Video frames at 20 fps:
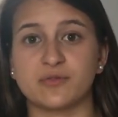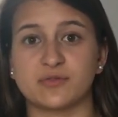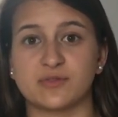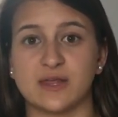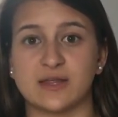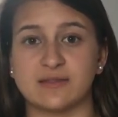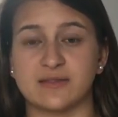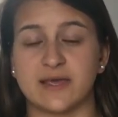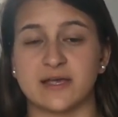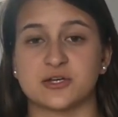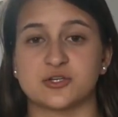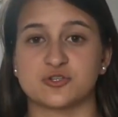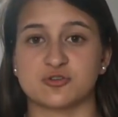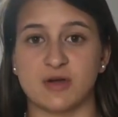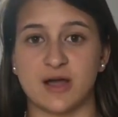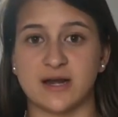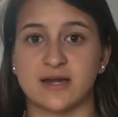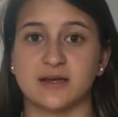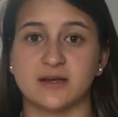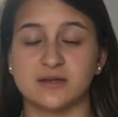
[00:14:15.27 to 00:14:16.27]
than like
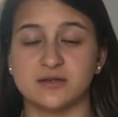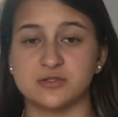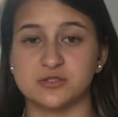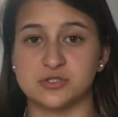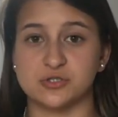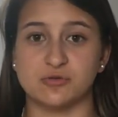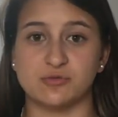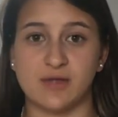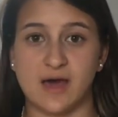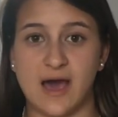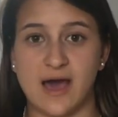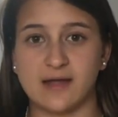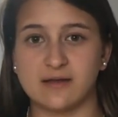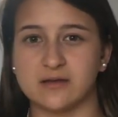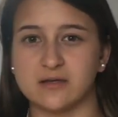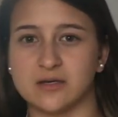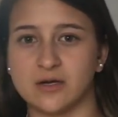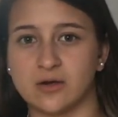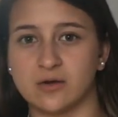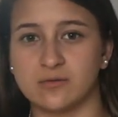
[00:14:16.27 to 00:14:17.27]
try to do that,
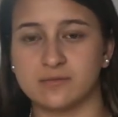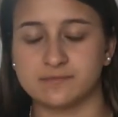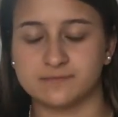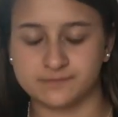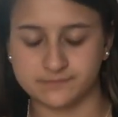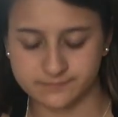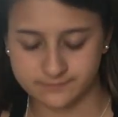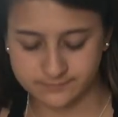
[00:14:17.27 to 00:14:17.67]
you know?